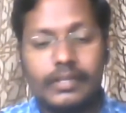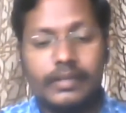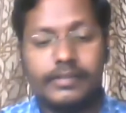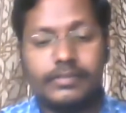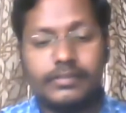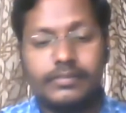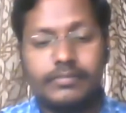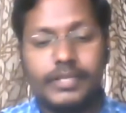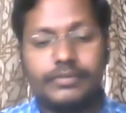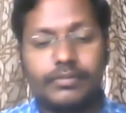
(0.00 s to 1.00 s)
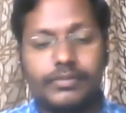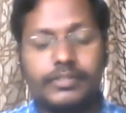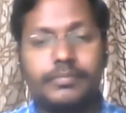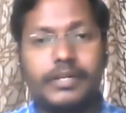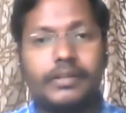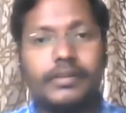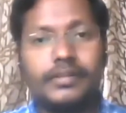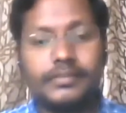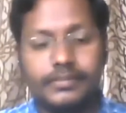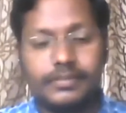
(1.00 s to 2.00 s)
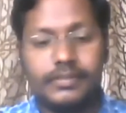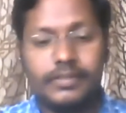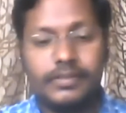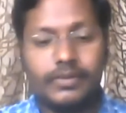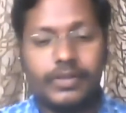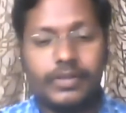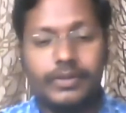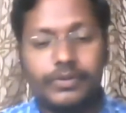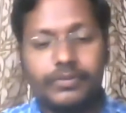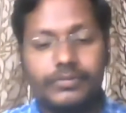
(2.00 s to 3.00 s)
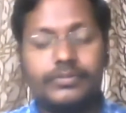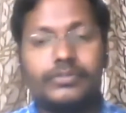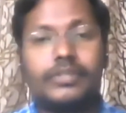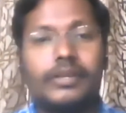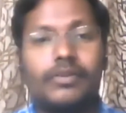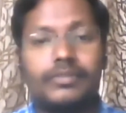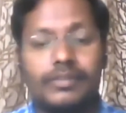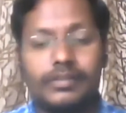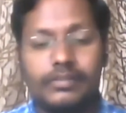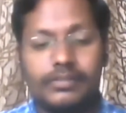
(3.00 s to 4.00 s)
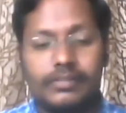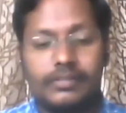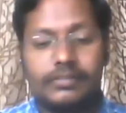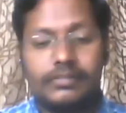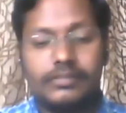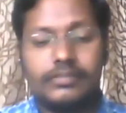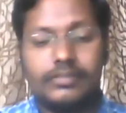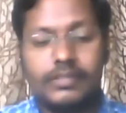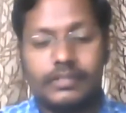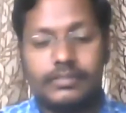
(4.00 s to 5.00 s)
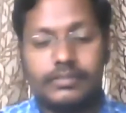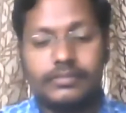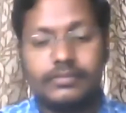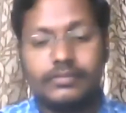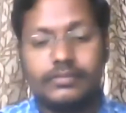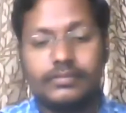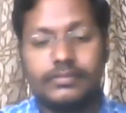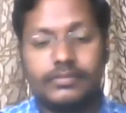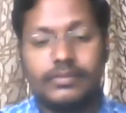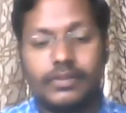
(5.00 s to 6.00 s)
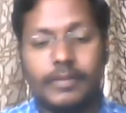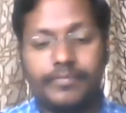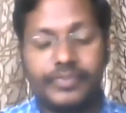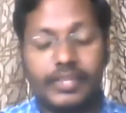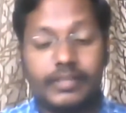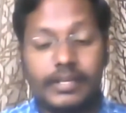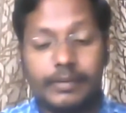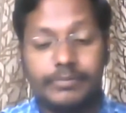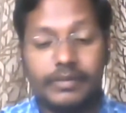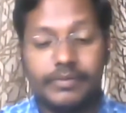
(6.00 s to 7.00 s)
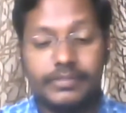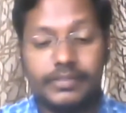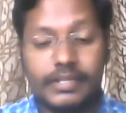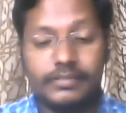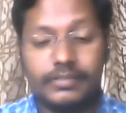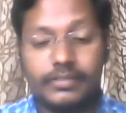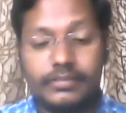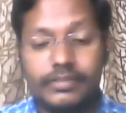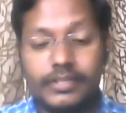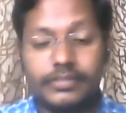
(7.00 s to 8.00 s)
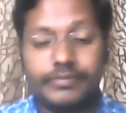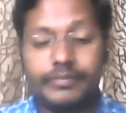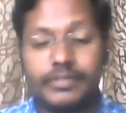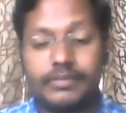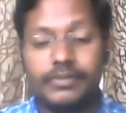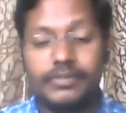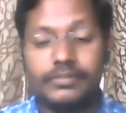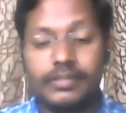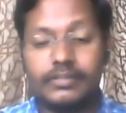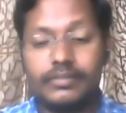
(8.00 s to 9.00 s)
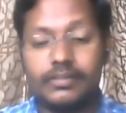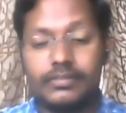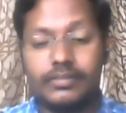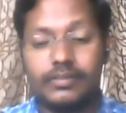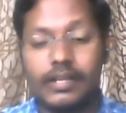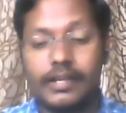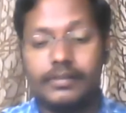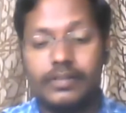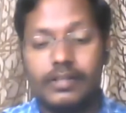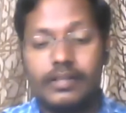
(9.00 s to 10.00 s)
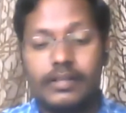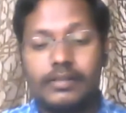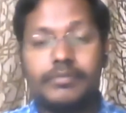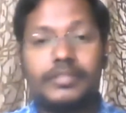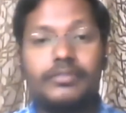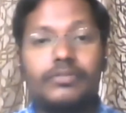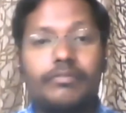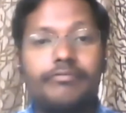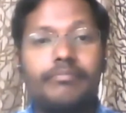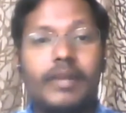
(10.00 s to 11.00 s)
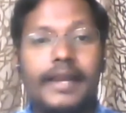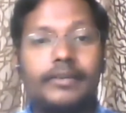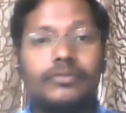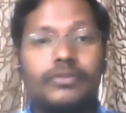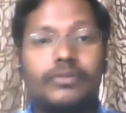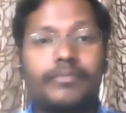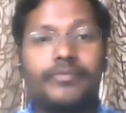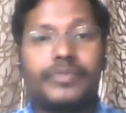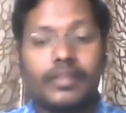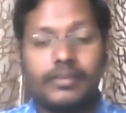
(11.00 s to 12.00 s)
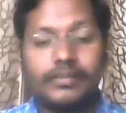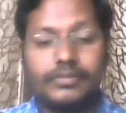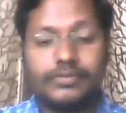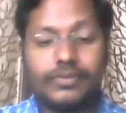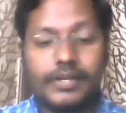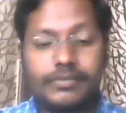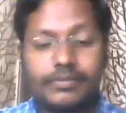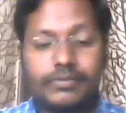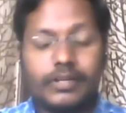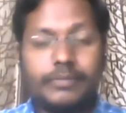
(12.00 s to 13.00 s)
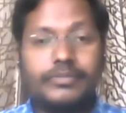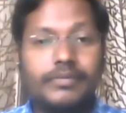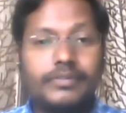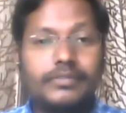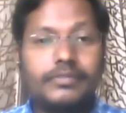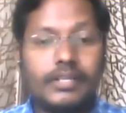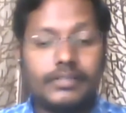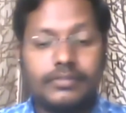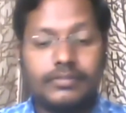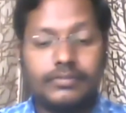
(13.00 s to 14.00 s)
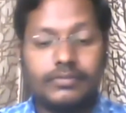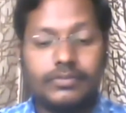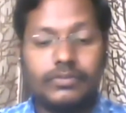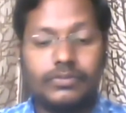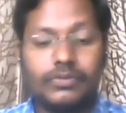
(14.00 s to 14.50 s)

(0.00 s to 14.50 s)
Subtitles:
illnesses based on this particular okay neuropsychological test. Okay, then observation test. It is a test of observation, construction, and presence of mind. So you try to observation test to